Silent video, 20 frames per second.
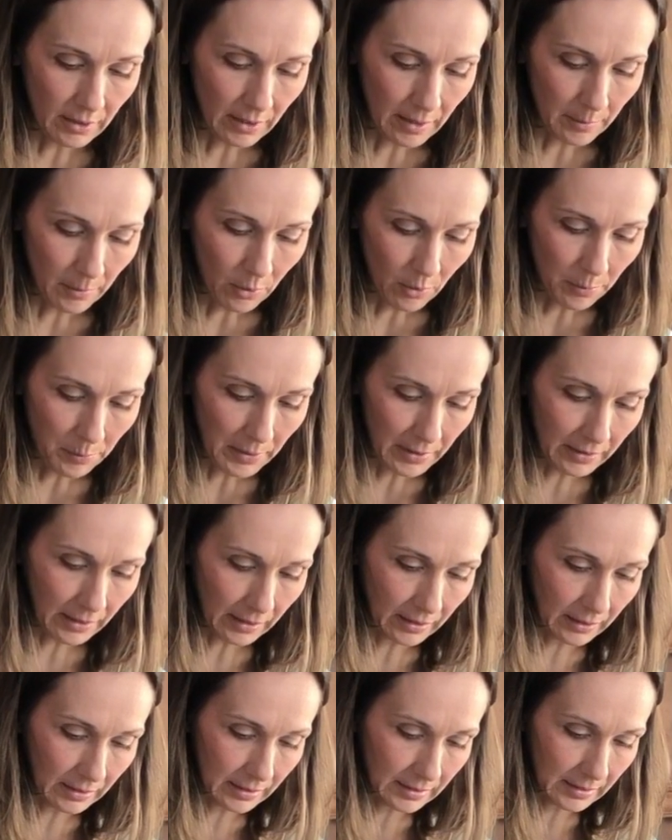I'm hoping
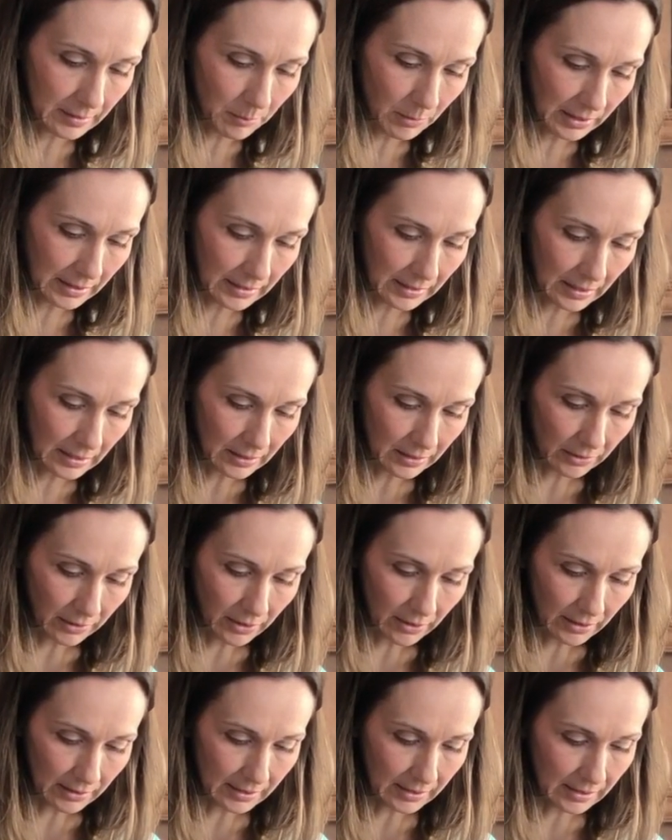that my seeds are
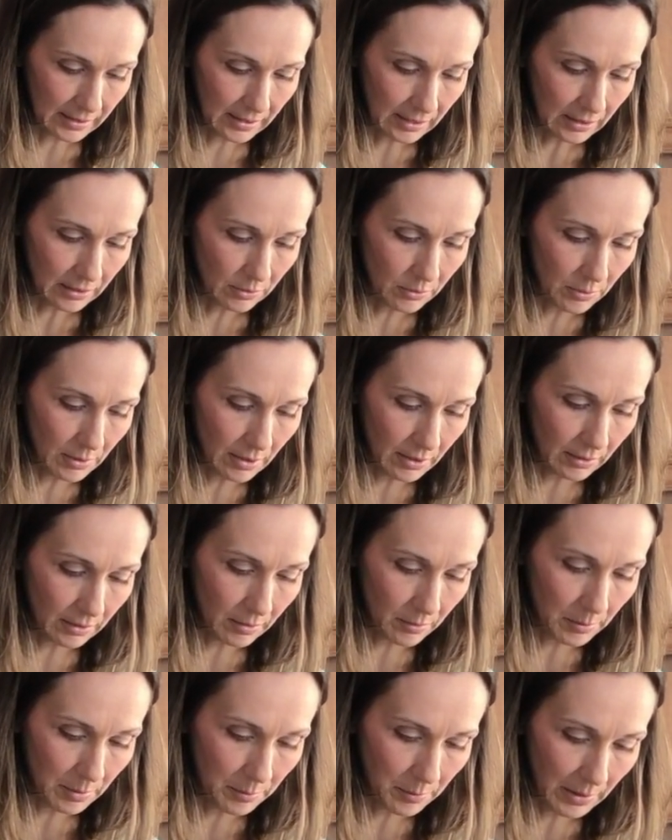going to stick to it a
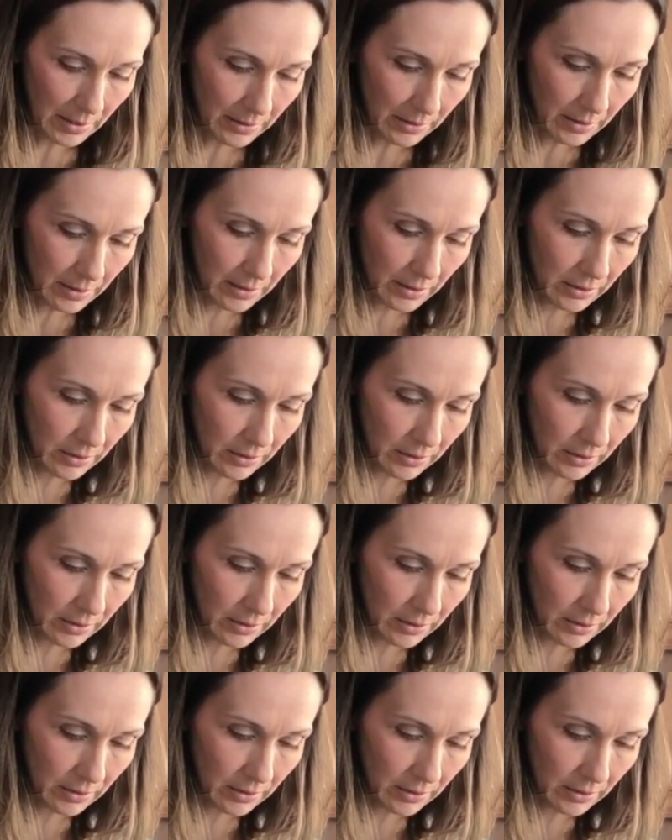little bit better.